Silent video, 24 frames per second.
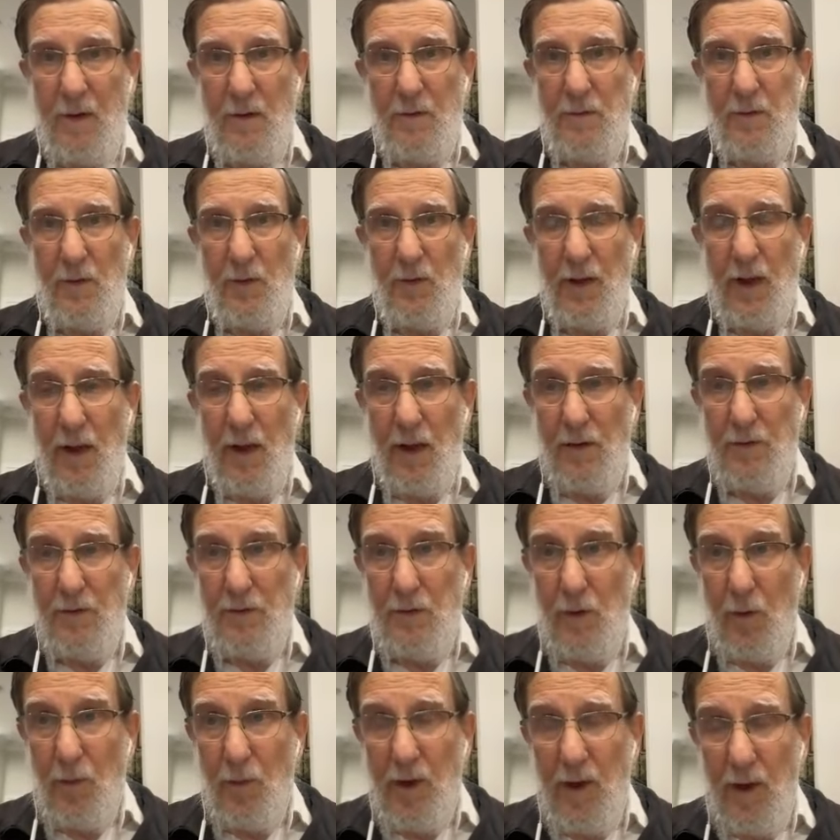So yes,
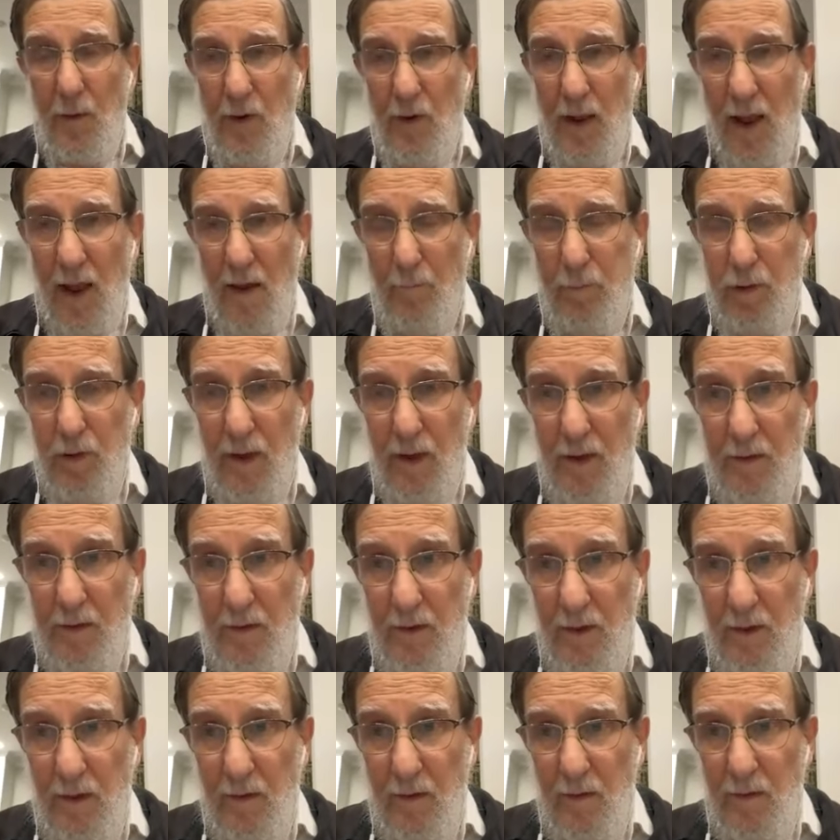so we we have
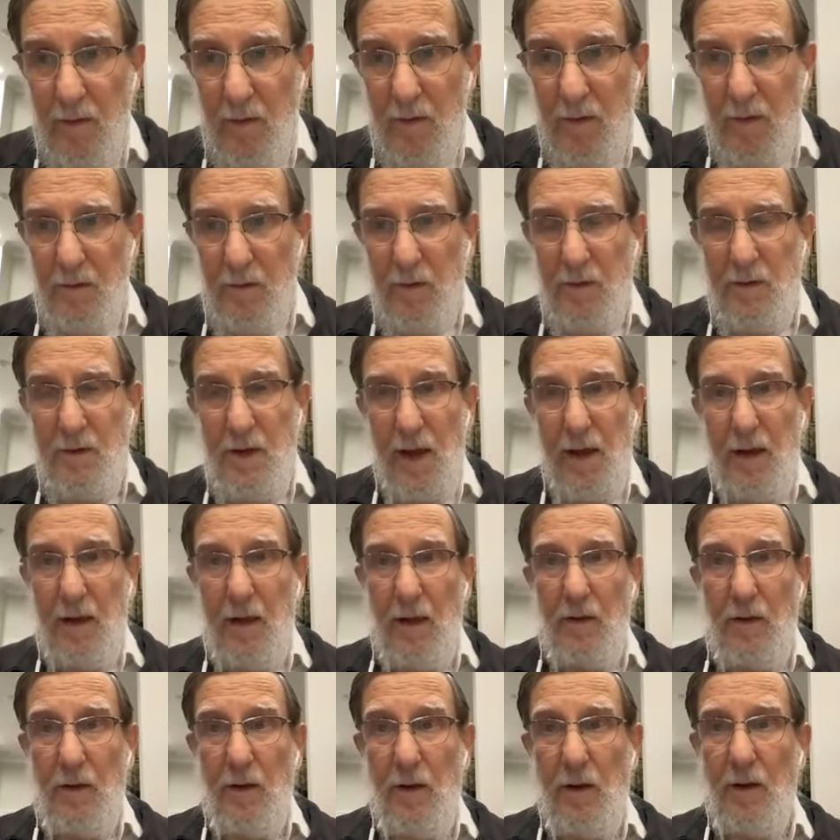plenty to take
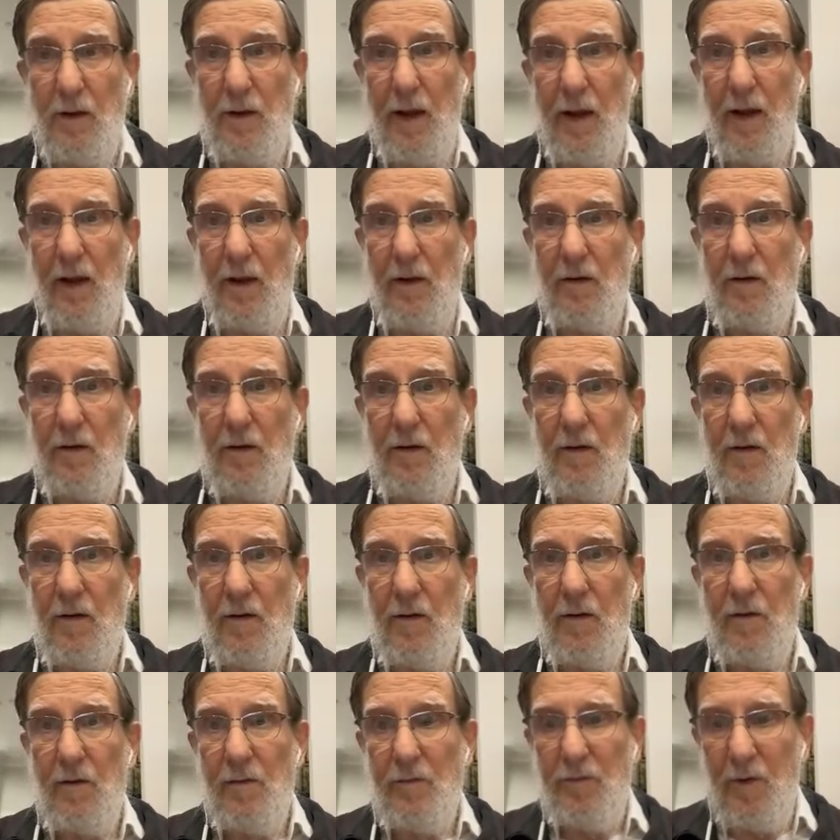into the day
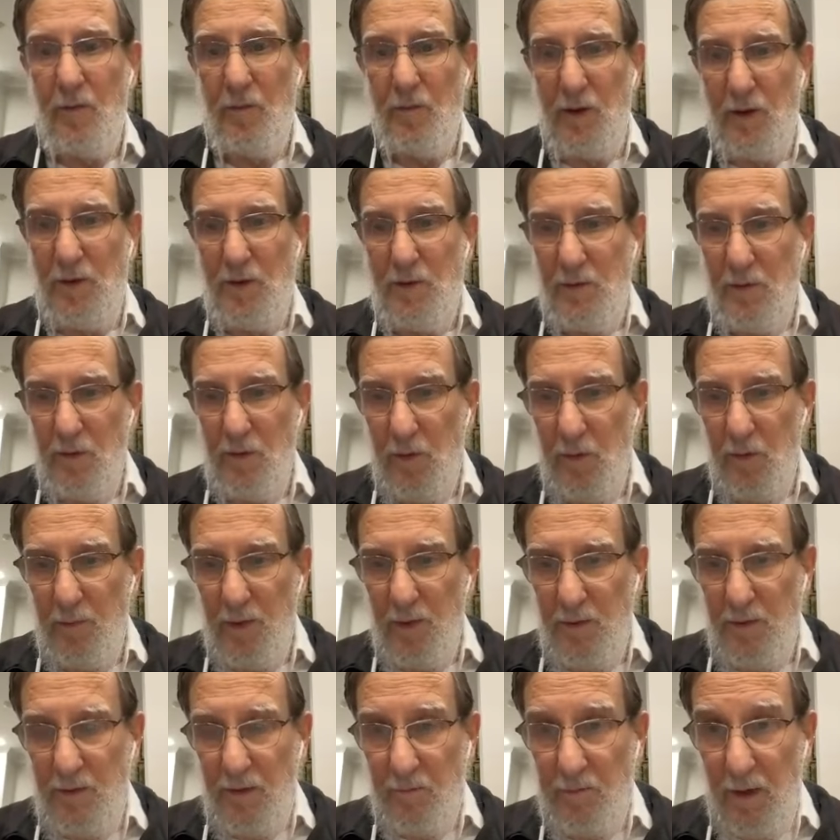from this little
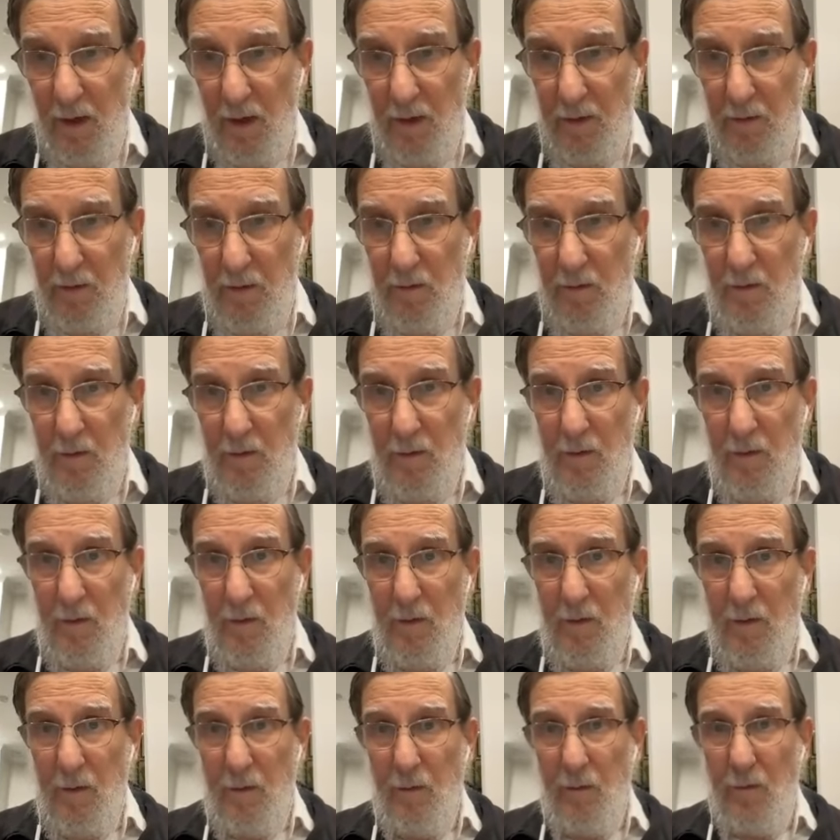piece of Tanya.
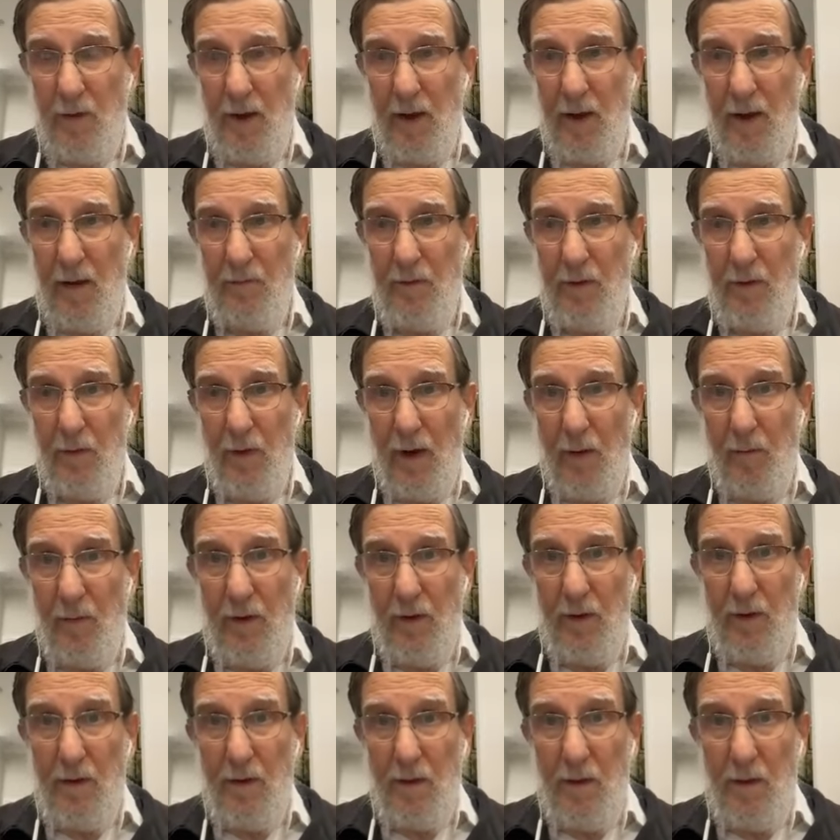We have the
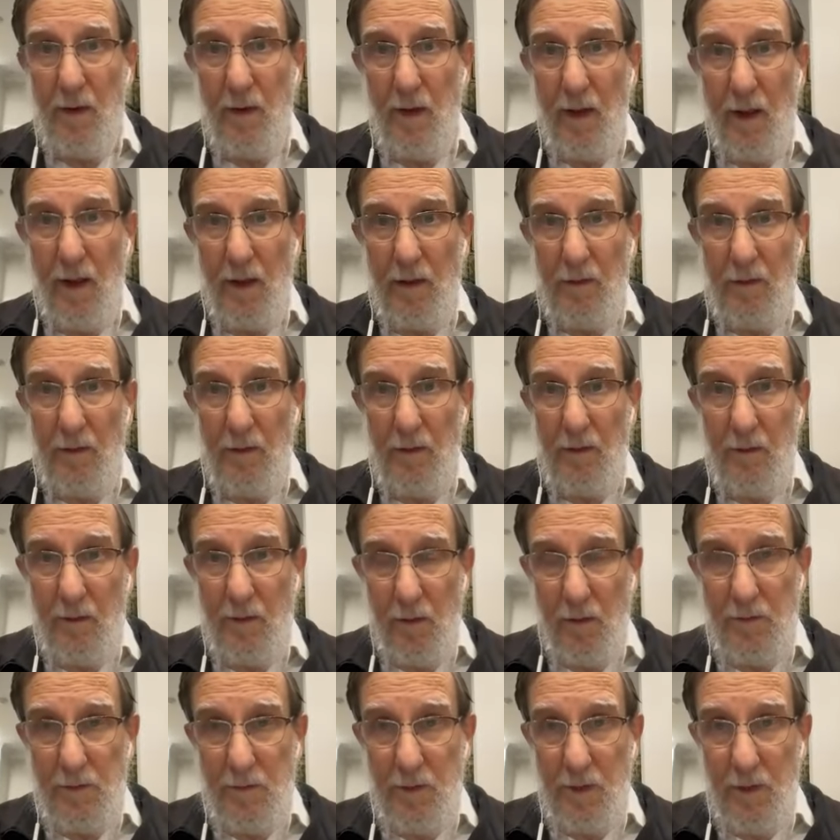Rabbi and
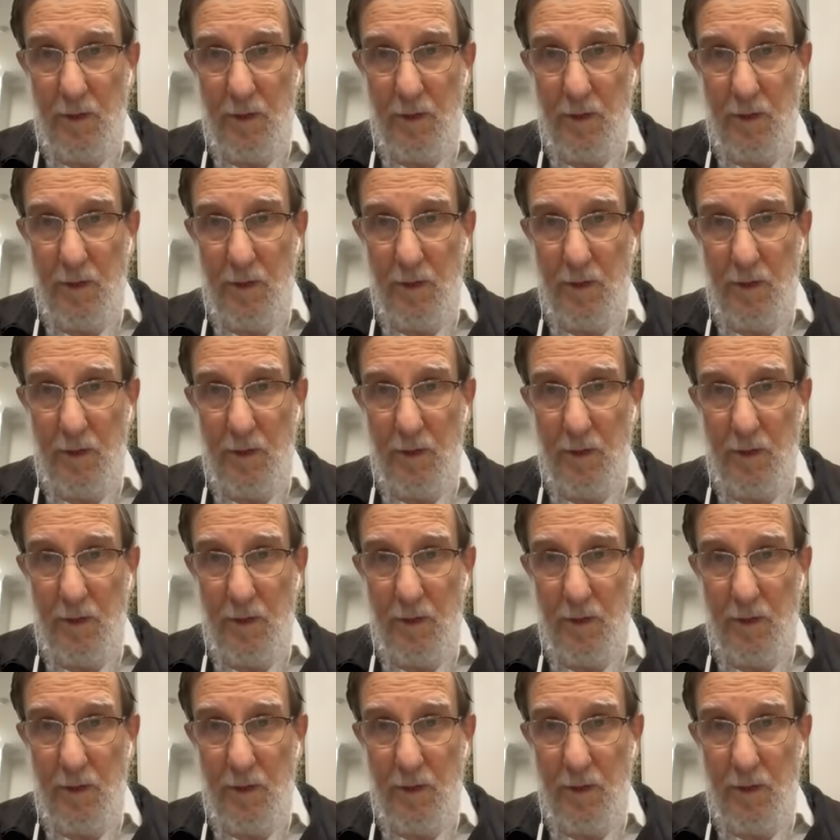those